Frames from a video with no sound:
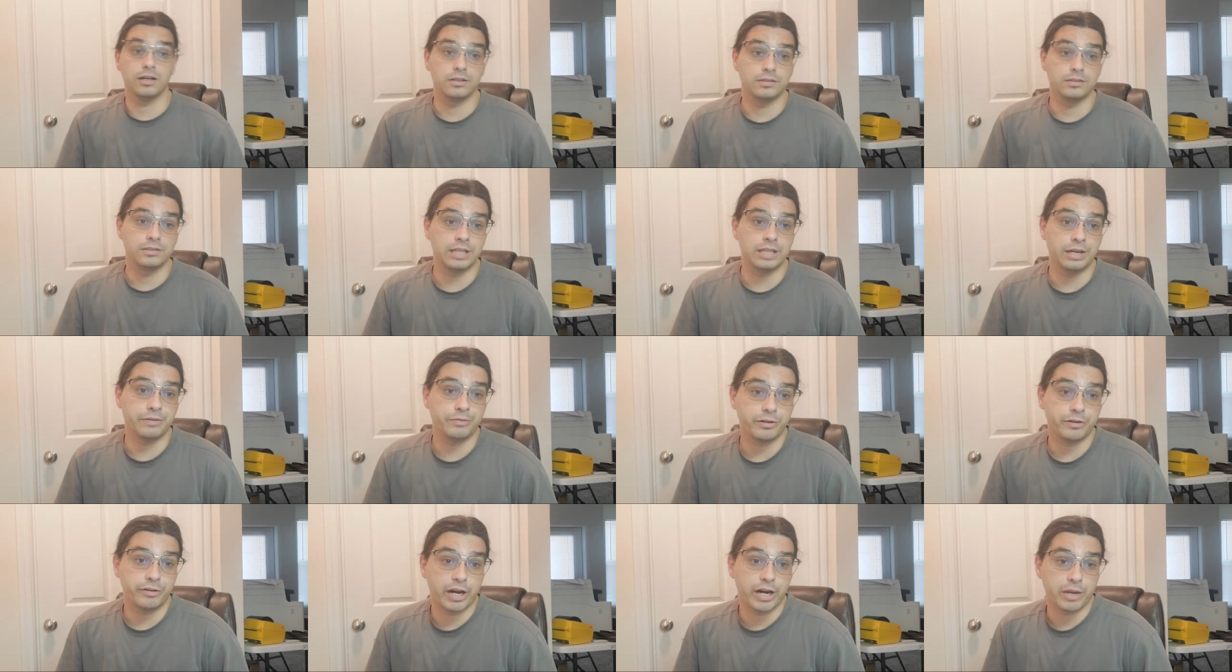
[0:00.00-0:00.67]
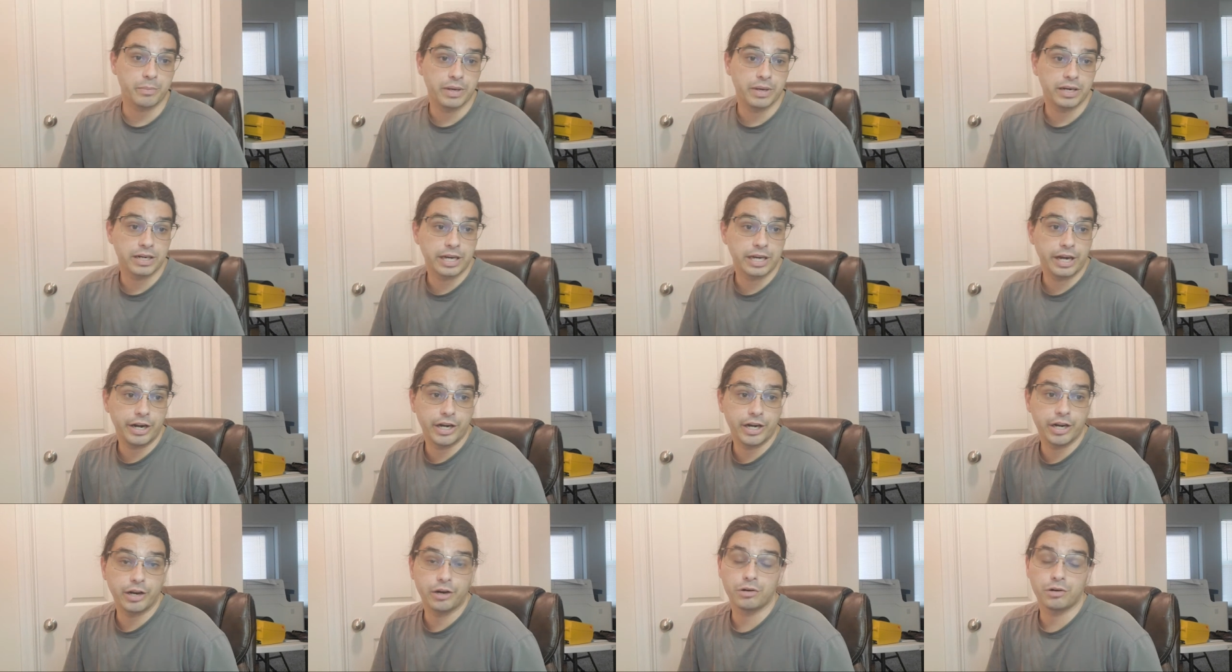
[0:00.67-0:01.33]
definitely recommend to
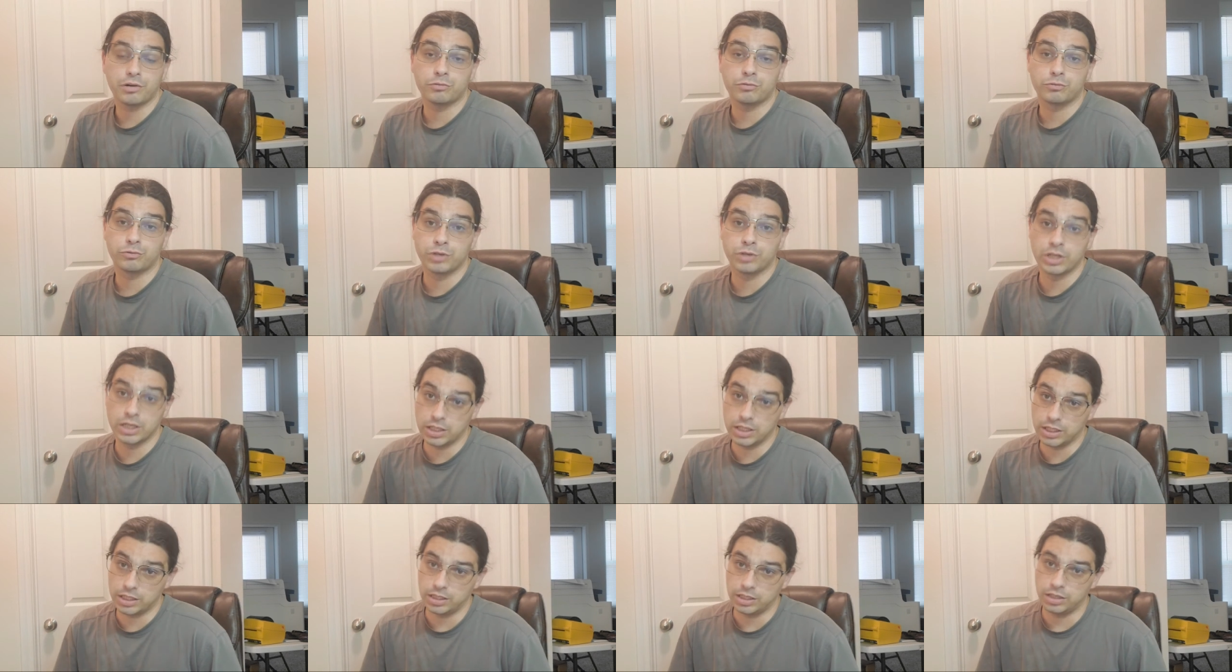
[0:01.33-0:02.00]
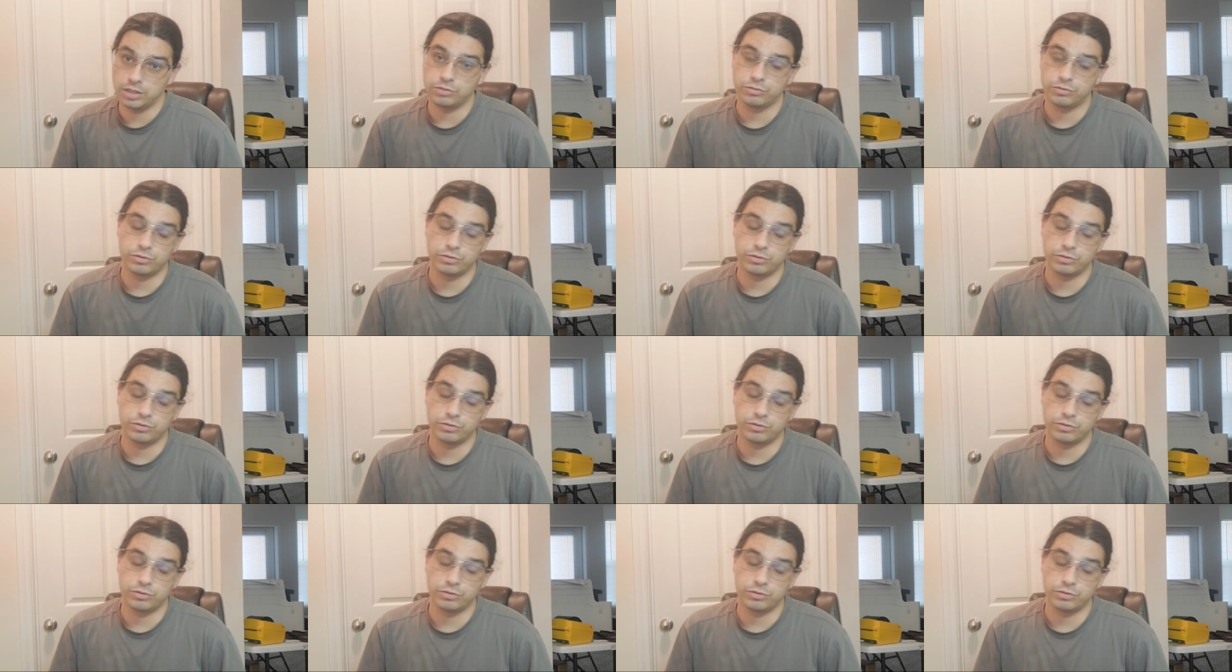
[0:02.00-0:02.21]
carry a really,